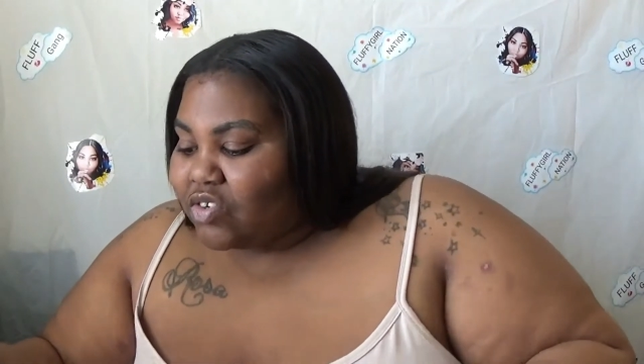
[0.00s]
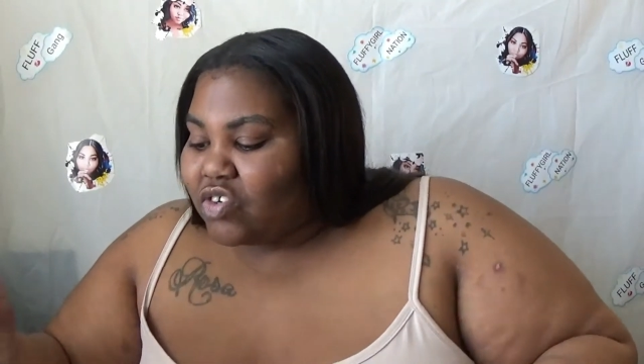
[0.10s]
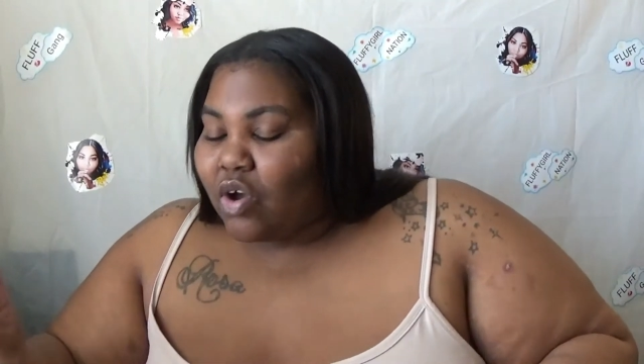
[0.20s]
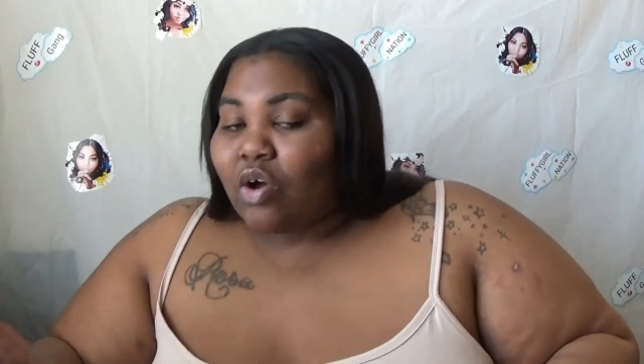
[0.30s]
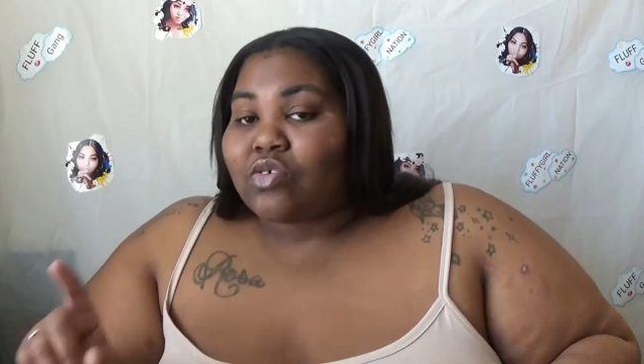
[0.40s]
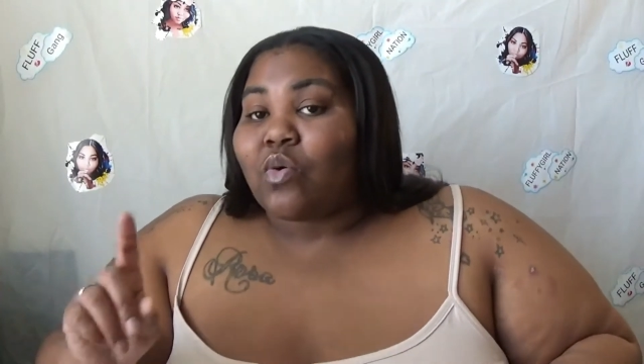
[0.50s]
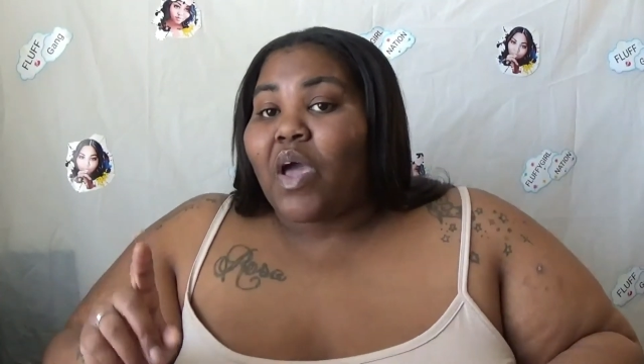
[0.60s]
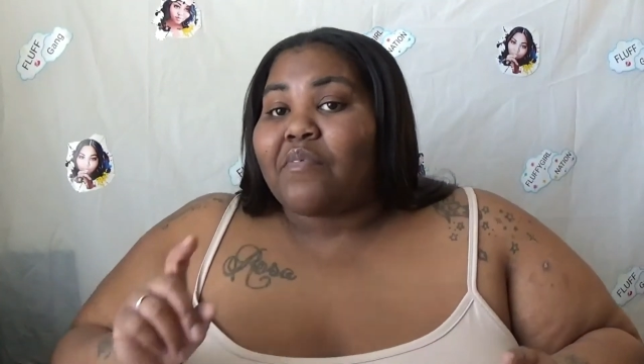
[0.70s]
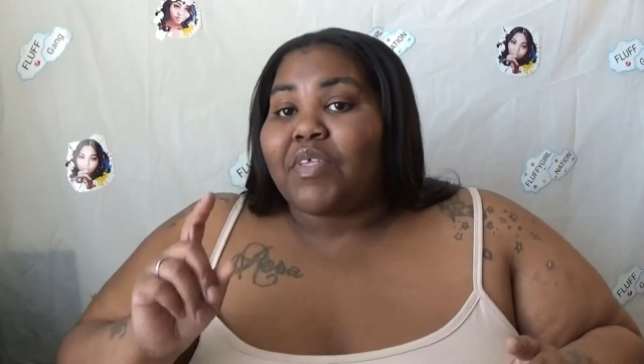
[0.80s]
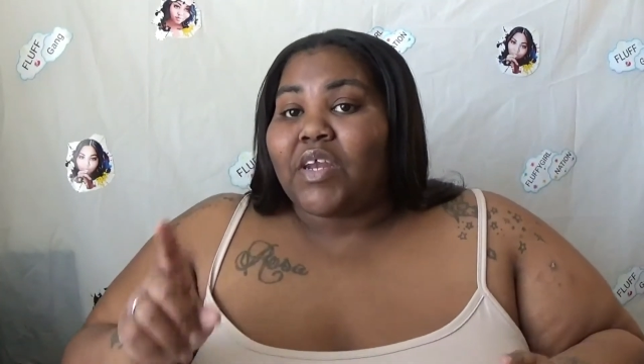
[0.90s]
She also
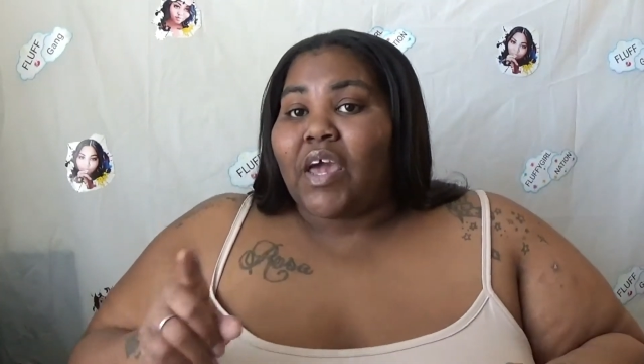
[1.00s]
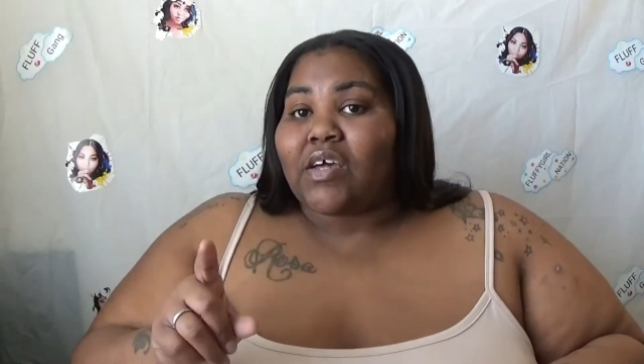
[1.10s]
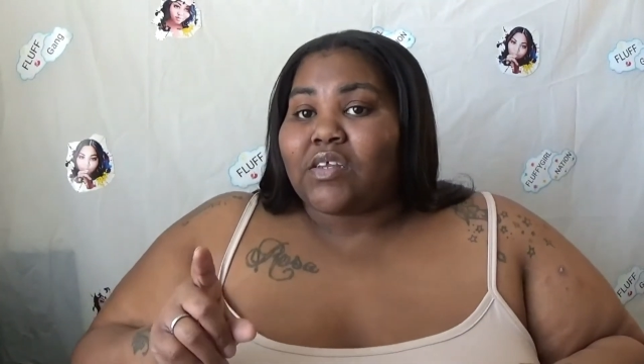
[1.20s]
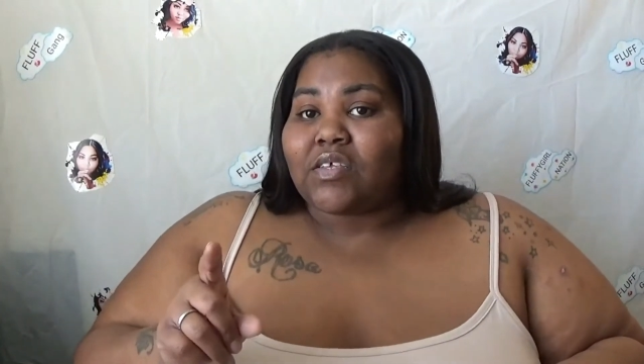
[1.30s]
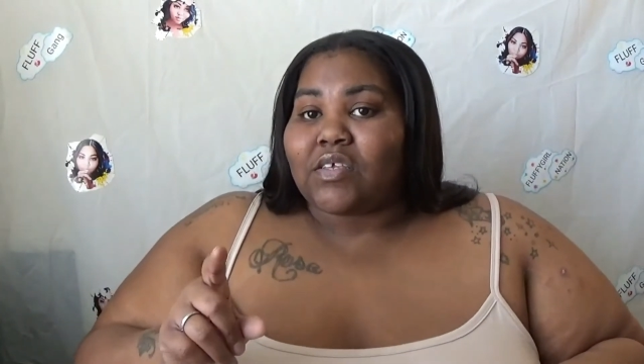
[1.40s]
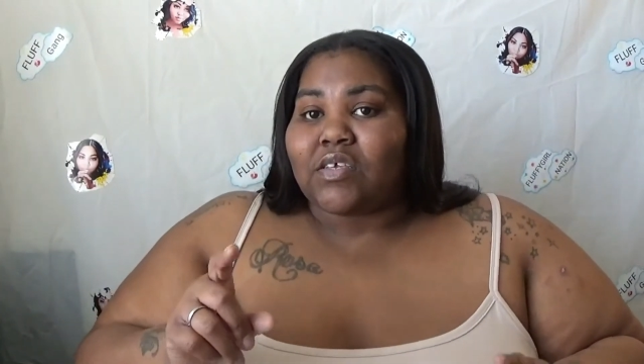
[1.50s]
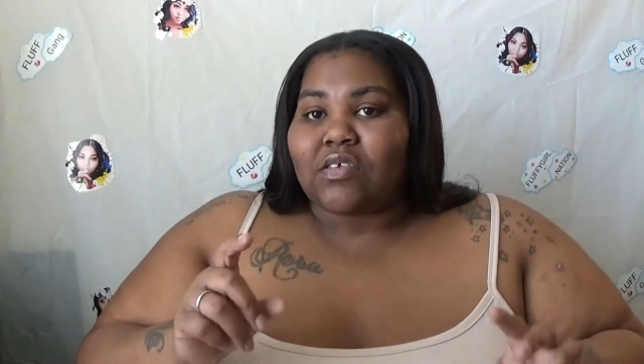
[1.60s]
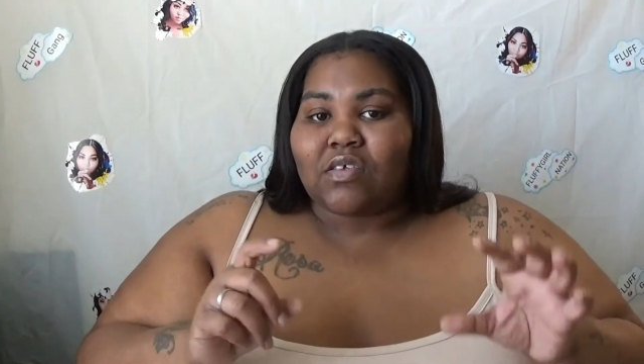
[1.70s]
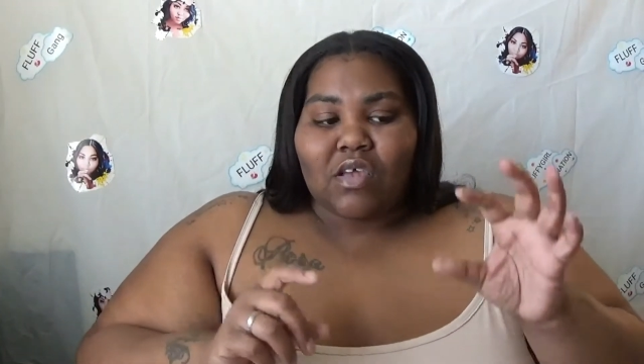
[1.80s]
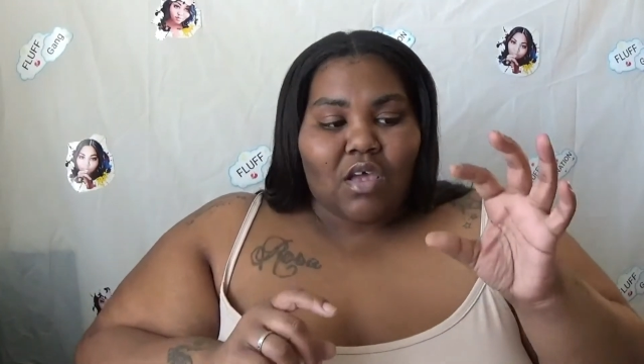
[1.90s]
had the necklaces